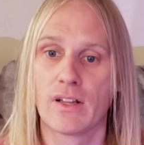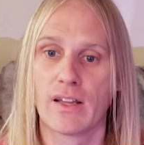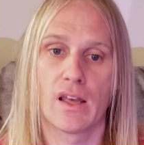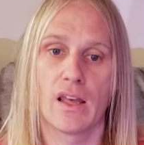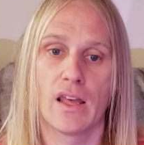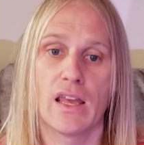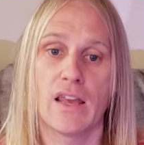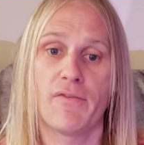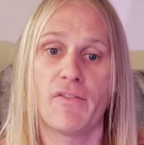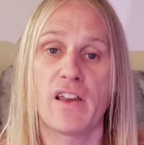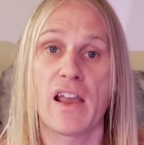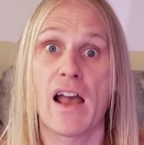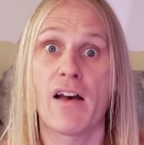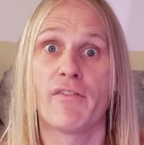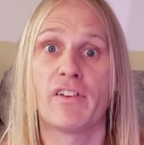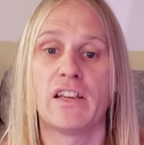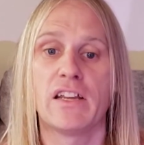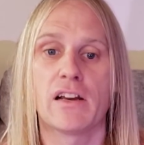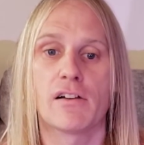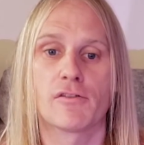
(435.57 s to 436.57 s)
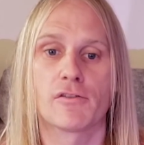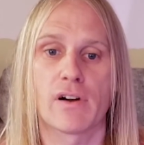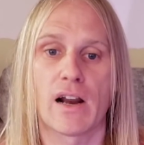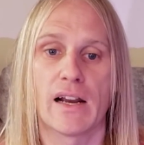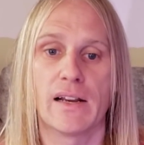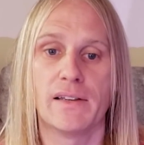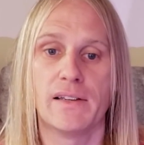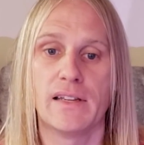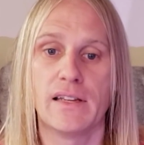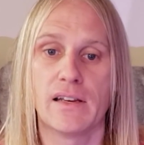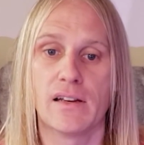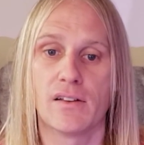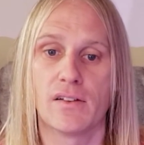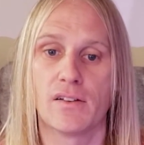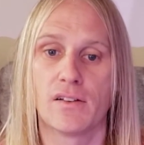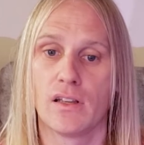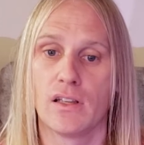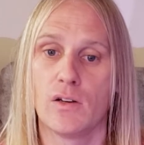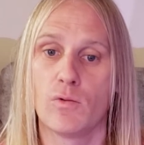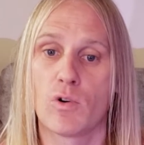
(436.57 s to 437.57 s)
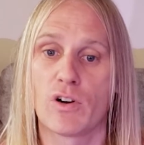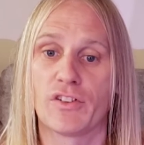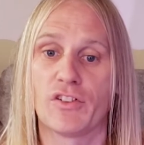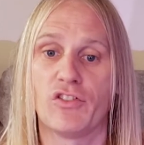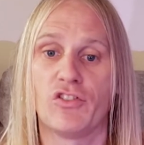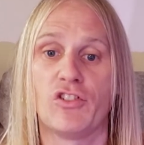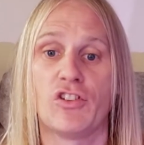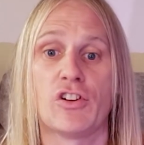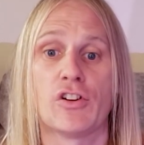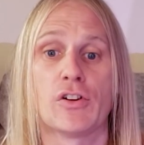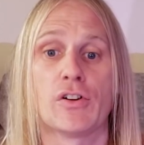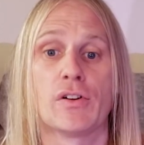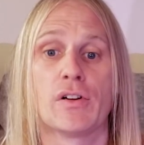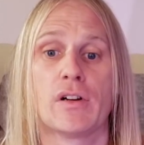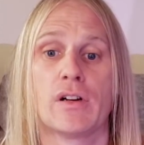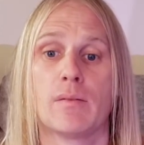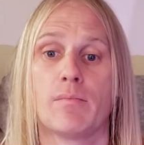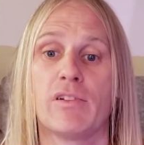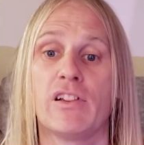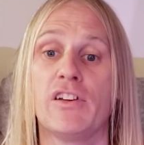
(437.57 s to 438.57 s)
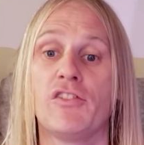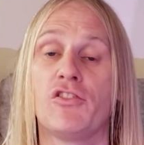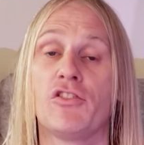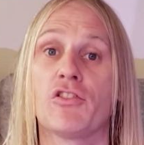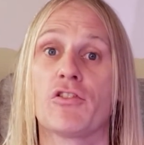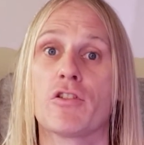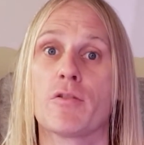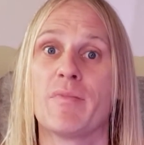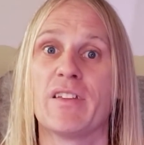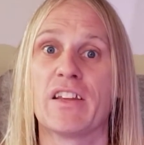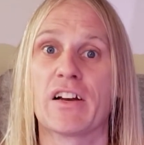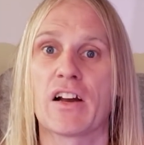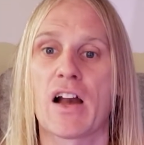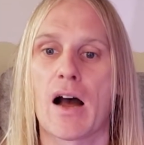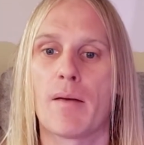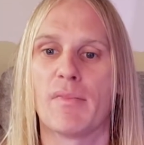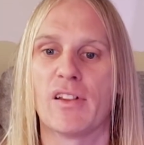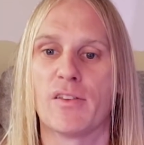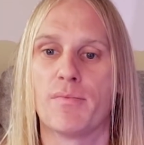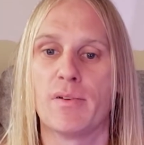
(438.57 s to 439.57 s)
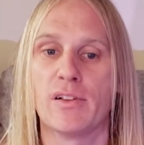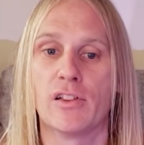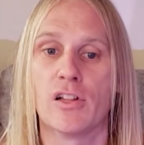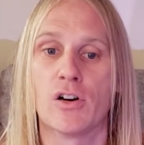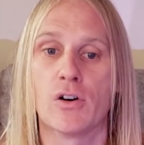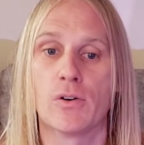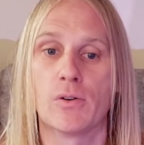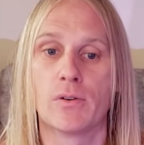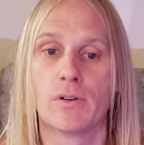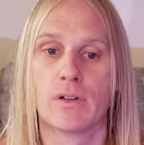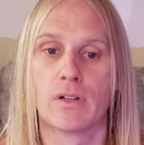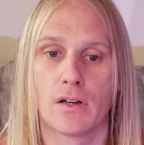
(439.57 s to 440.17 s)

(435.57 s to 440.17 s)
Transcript: If you have any other ideas you want to share, please share them in the comments below.